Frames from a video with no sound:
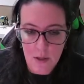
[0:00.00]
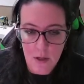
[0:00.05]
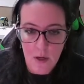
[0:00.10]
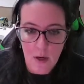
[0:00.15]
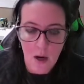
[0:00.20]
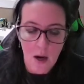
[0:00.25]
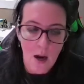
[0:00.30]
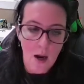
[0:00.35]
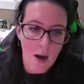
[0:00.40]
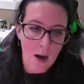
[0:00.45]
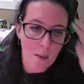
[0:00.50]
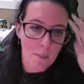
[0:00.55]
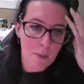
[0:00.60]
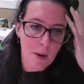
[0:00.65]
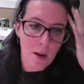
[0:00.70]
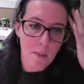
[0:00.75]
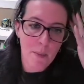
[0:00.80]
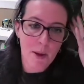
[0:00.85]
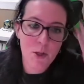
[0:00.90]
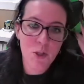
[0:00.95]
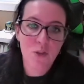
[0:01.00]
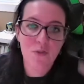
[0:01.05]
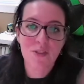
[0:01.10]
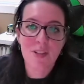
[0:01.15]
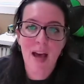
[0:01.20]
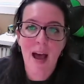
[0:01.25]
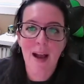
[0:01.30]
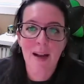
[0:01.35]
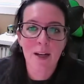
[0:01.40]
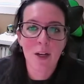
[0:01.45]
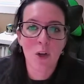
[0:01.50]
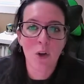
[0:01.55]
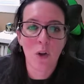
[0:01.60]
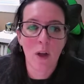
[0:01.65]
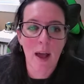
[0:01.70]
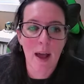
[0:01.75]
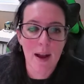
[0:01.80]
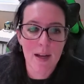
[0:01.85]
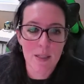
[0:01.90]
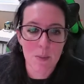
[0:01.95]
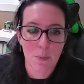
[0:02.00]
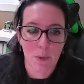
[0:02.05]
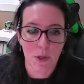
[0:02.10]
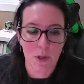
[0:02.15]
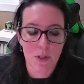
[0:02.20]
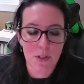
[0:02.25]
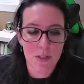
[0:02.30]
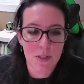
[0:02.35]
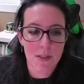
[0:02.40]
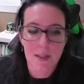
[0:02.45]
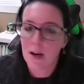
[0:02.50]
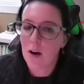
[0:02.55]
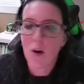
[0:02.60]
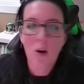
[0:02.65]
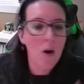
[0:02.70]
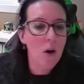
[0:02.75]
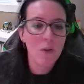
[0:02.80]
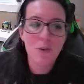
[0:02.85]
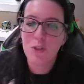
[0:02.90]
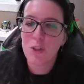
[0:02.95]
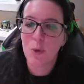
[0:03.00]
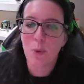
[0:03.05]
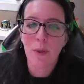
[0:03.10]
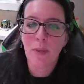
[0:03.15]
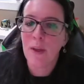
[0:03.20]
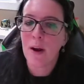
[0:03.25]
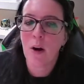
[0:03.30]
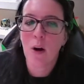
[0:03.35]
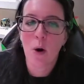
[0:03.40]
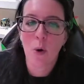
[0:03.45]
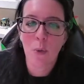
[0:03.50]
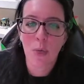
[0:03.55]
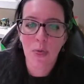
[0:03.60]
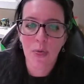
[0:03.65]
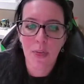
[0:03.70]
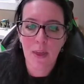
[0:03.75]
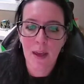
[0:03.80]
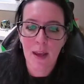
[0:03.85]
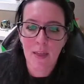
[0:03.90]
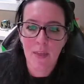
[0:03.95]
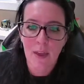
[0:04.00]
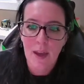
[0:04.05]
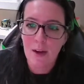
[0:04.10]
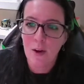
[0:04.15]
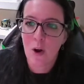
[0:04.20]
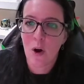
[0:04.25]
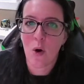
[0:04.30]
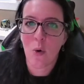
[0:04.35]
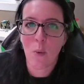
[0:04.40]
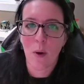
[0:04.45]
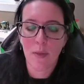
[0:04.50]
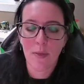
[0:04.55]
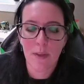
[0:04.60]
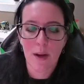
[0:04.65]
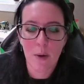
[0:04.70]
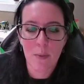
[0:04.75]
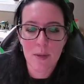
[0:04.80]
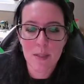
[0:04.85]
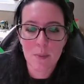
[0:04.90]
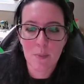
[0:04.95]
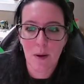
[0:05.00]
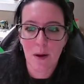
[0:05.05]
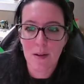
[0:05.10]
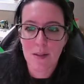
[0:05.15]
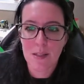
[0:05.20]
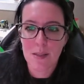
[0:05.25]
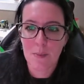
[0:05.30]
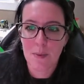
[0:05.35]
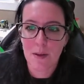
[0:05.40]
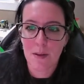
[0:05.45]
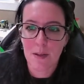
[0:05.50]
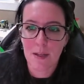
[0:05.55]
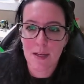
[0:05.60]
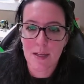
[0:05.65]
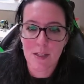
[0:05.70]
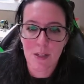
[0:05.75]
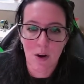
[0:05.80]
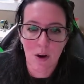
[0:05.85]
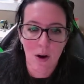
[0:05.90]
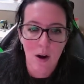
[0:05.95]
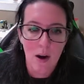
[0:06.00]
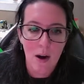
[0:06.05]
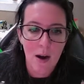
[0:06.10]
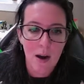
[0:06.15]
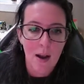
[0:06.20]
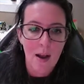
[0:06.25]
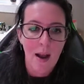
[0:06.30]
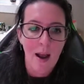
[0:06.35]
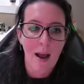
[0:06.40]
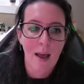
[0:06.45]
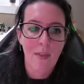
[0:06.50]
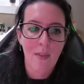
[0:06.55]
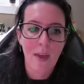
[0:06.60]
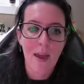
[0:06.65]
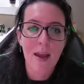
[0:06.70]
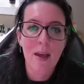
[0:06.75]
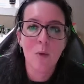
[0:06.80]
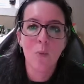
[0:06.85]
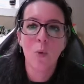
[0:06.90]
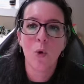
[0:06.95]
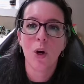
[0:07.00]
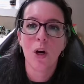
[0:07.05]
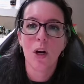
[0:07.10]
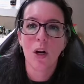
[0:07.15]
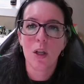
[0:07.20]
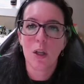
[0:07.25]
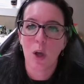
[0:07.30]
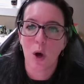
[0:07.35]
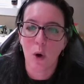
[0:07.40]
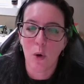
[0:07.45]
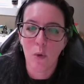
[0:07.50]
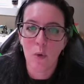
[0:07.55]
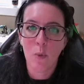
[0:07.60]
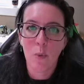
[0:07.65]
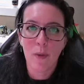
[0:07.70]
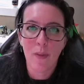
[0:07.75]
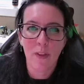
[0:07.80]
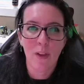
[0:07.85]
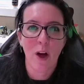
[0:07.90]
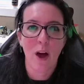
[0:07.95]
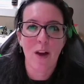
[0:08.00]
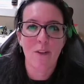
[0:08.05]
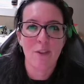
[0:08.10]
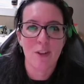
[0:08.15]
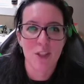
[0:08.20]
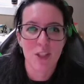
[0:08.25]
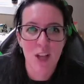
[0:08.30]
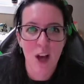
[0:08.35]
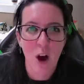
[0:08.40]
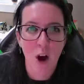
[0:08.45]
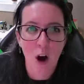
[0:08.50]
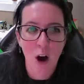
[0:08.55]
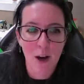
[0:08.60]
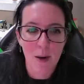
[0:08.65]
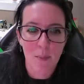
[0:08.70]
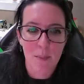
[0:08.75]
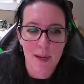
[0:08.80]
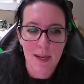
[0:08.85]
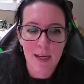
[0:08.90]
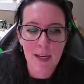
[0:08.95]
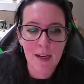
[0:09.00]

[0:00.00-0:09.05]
a bunch of technical experts, they're all doing their own thing. They know what their responsibilities are, and they can work alone with a lot of autonomy,